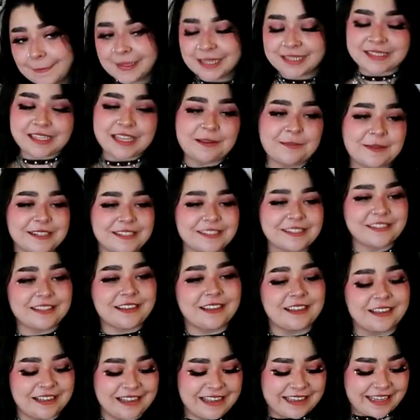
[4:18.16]
Same as
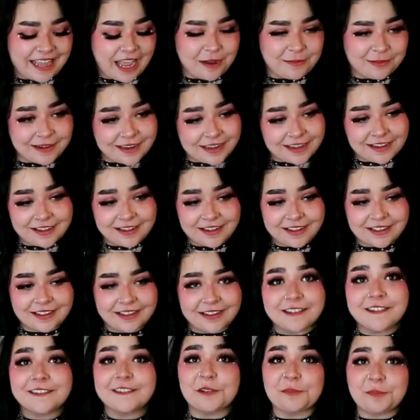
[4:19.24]
the cabret?
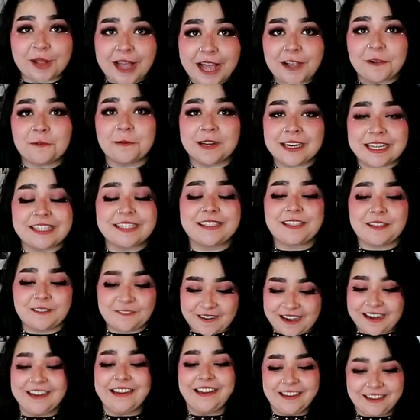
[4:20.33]
Mm-hmm. So black one is still
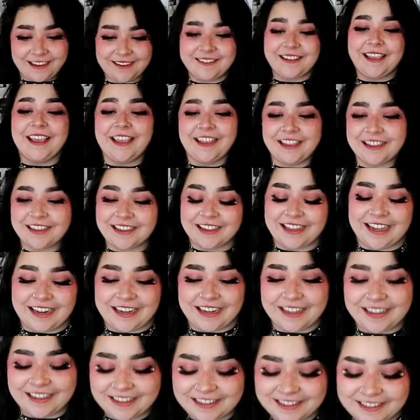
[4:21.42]
raining. Okay, got
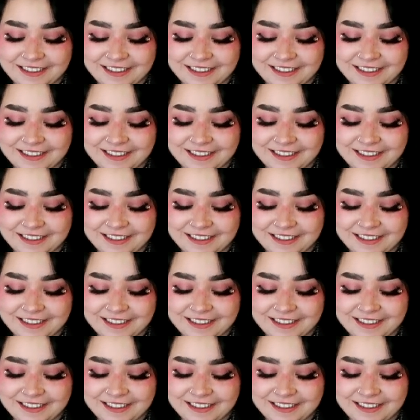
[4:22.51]
it.